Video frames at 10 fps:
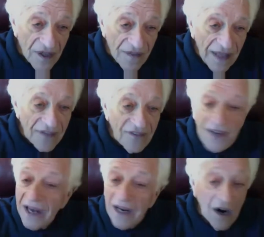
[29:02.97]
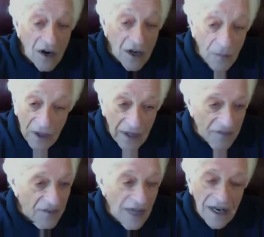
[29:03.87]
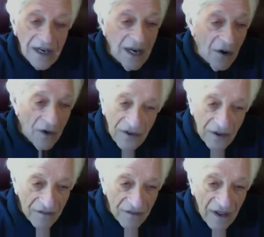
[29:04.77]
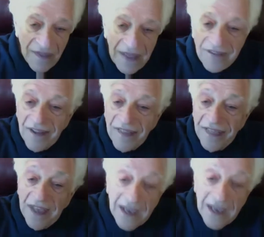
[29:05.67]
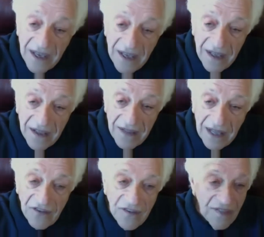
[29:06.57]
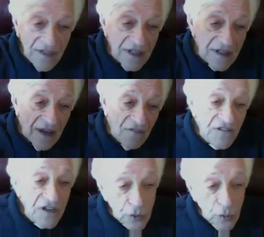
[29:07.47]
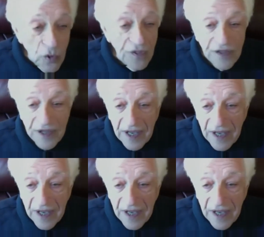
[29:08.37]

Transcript: That's not an argument. That's not a narrative. That's a thing. That's a thing, that visual thing.